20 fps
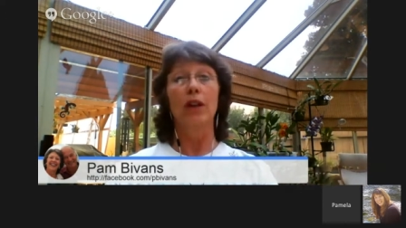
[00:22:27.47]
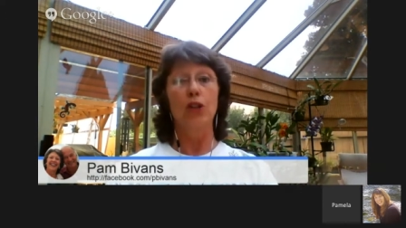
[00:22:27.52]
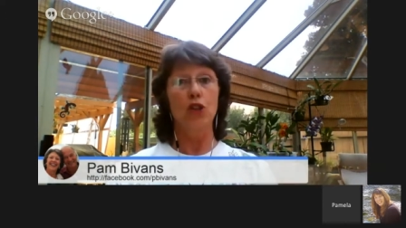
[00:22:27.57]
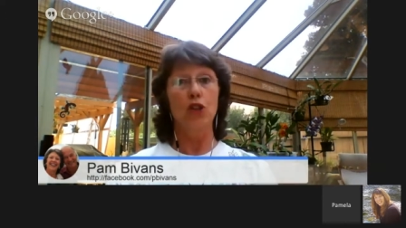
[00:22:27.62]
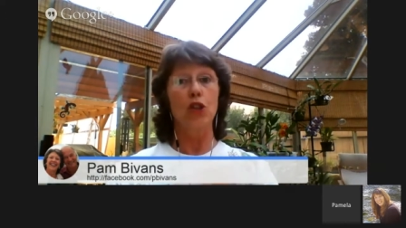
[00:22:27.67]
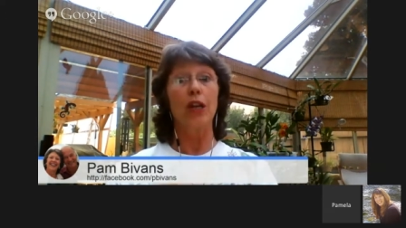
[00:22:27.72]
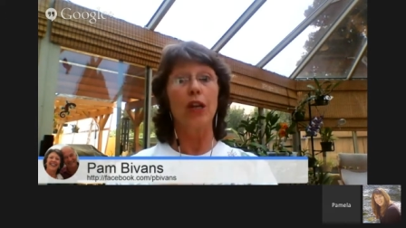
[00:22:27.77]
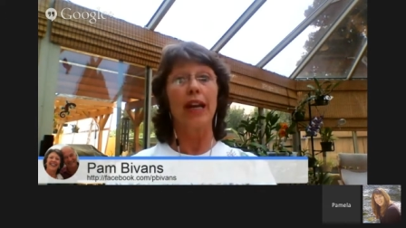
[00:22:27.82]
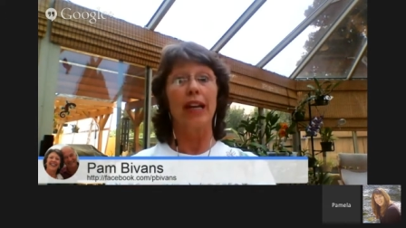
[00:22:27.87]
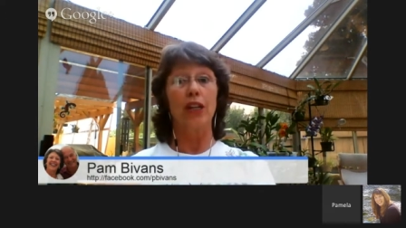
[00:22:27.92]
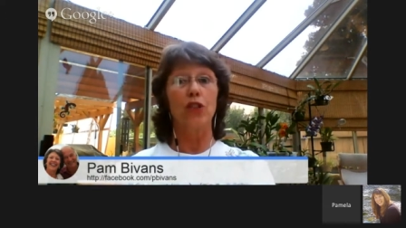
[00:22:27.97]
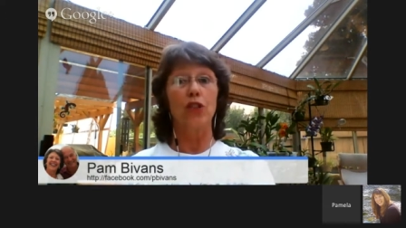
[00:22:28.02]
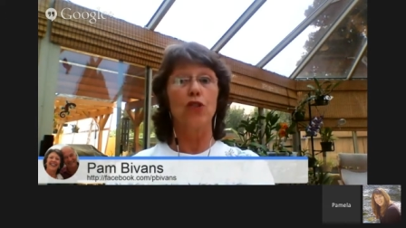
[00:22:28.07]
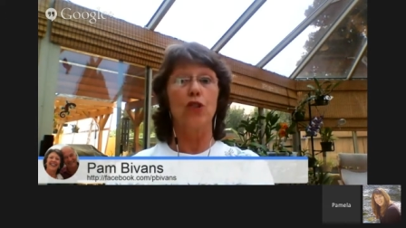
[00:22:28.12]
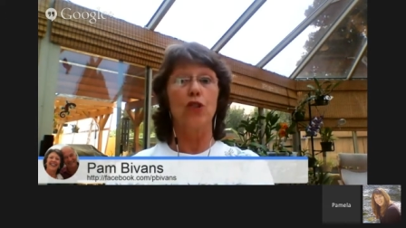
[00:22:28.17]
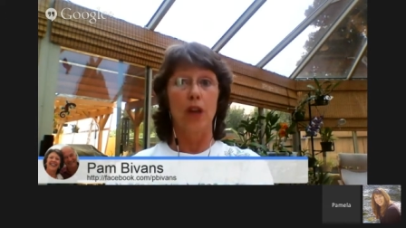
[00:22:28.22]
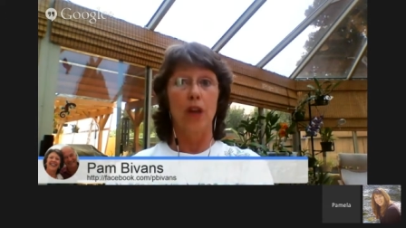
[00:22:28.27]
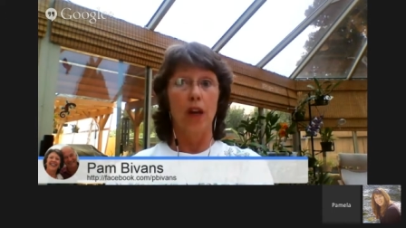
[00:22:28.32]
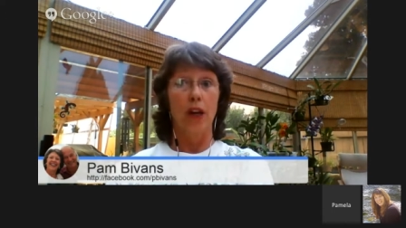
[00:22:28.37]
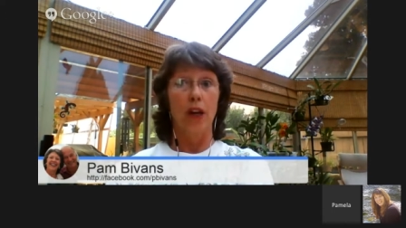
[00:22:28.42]

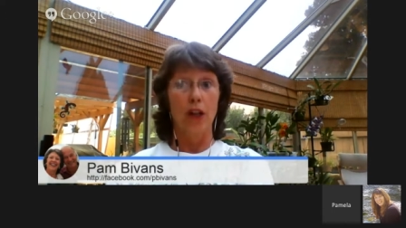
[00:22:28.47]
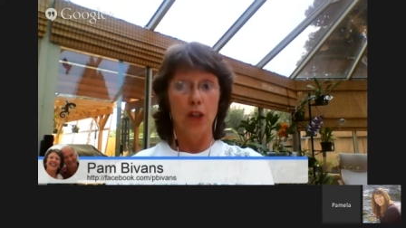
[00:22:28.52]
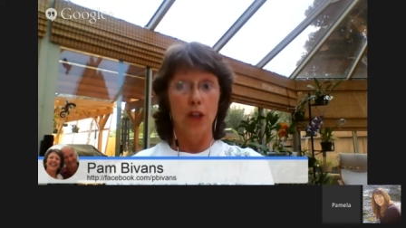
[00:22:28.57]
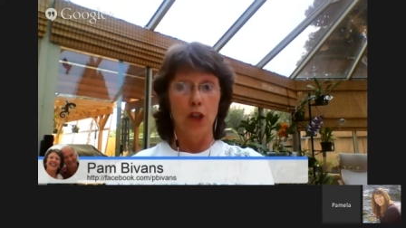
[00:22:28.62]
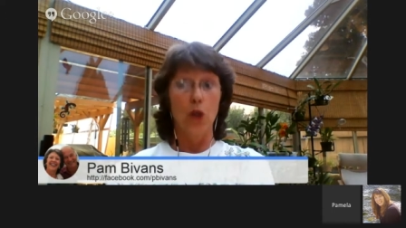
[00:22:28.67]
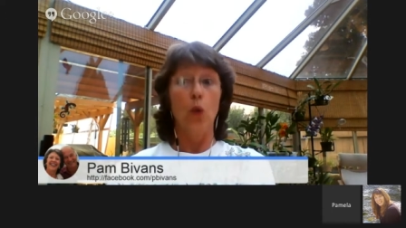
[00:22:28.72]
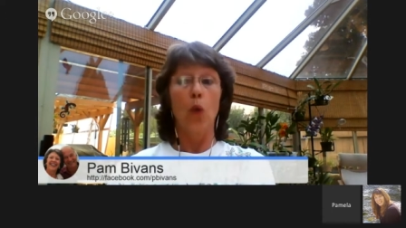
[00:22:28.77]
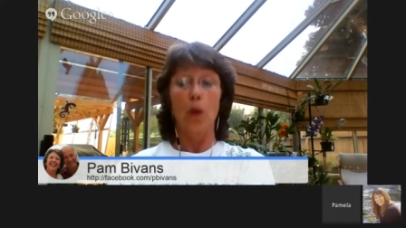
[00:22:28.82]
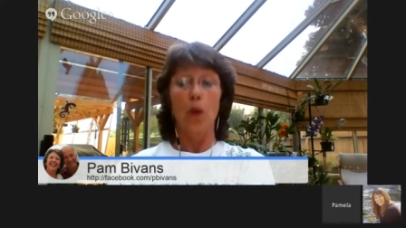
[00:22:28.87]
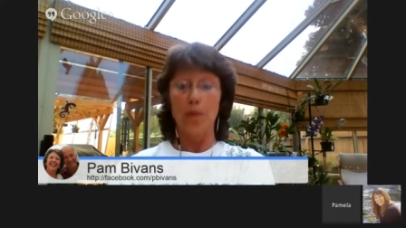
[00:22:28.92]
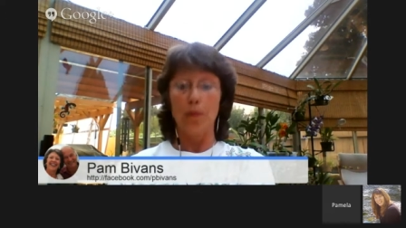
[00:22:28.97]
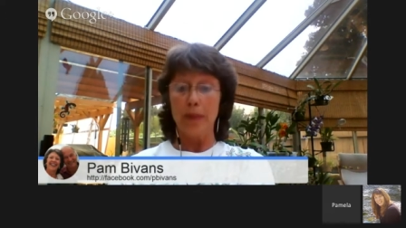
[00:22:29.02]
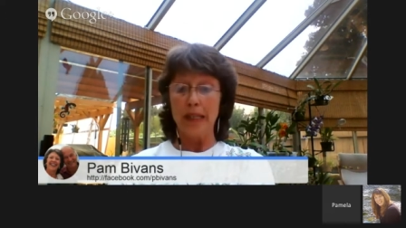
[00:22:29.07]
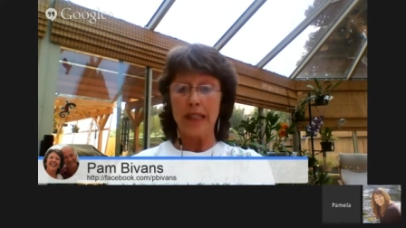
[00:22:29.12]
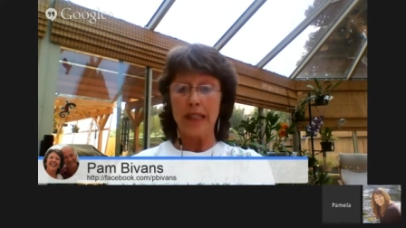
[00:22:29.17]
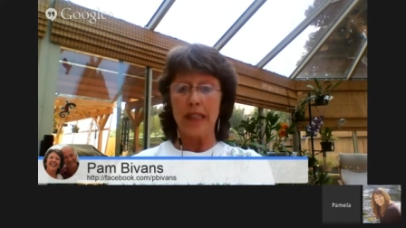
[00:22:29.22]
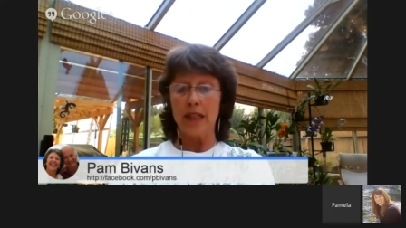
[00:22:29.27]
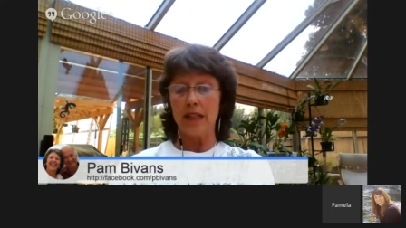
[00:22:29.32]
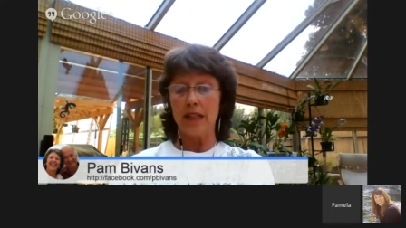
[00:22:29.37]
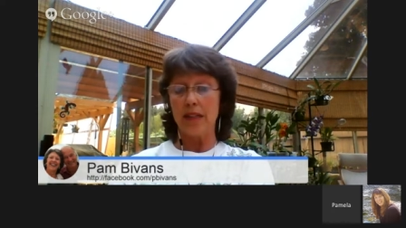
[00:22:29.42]
changed your
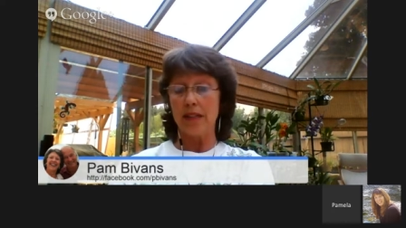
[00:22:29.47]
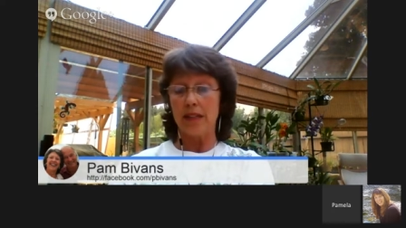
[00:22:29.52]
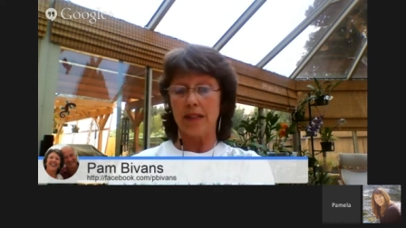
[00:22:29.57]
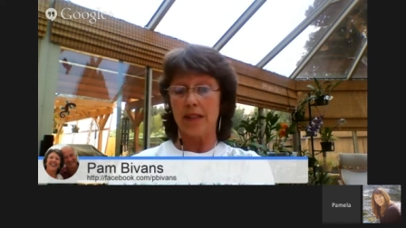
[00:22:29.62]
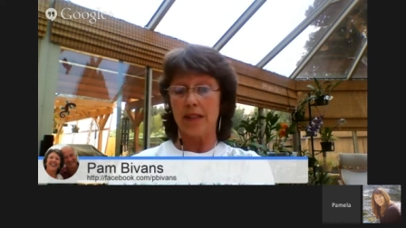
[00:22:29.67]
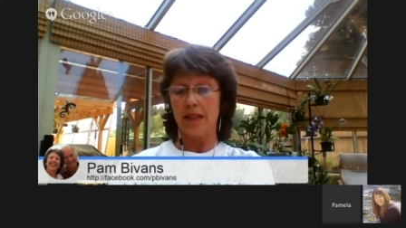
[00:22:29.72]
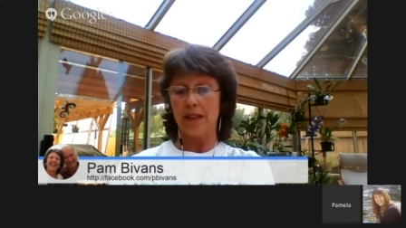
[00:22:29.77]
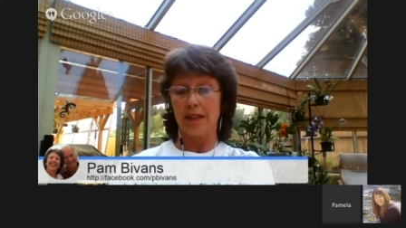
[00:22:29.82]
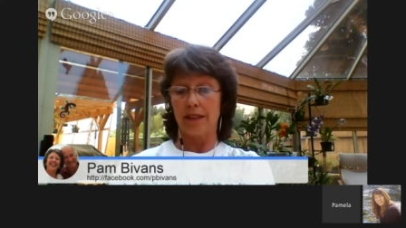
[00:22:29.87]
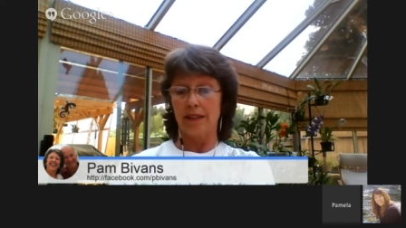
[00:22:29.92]
business